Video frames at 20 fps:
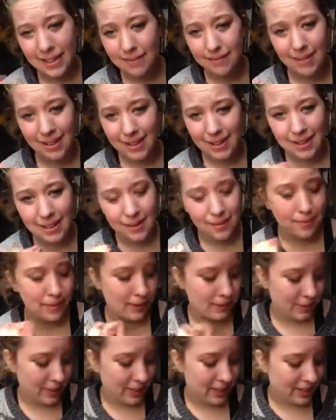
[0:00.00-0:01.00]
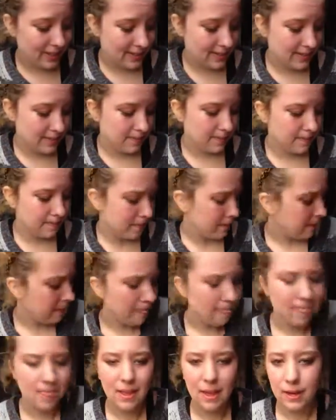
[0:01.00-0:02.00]
I'm not gonna upload this.
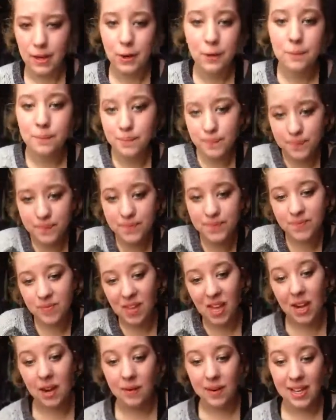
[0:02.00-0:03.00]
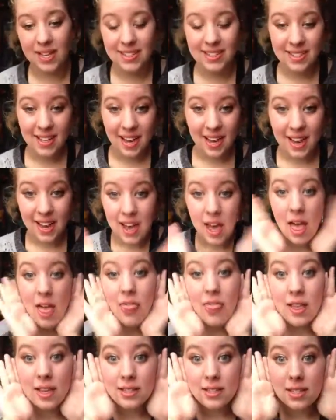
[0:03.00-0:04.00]
Nope. Anyways,
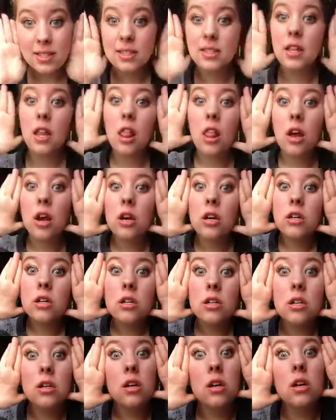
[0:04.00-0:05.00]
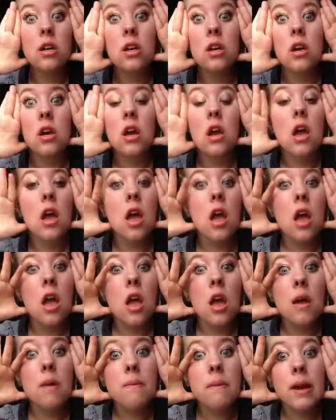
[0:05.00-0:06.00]
this is the look.
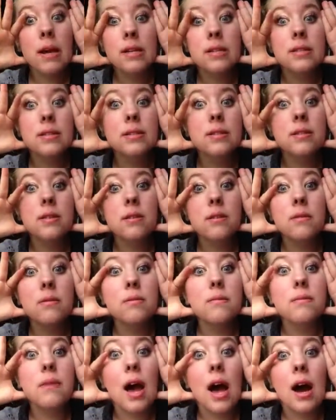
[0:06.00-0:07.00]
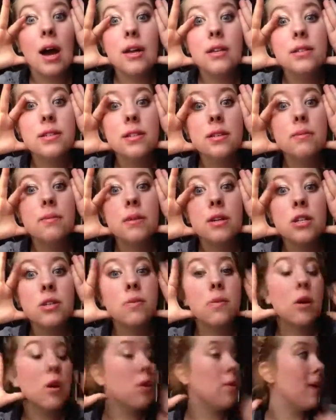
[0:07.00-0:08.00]
Makes my eyes look
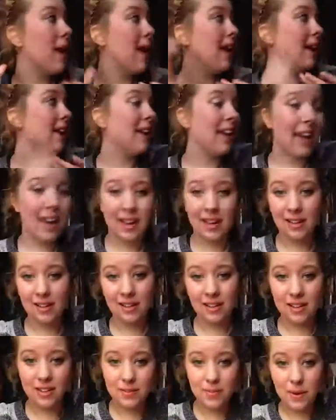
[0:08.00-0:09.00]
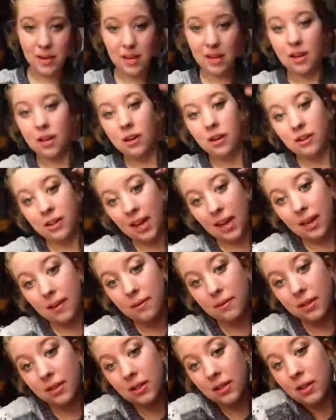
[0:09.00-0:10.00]
much more awake and it's pretty
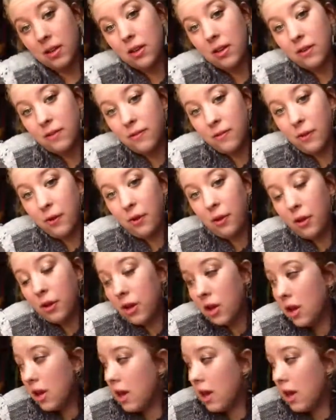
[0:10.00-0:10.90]
glamful.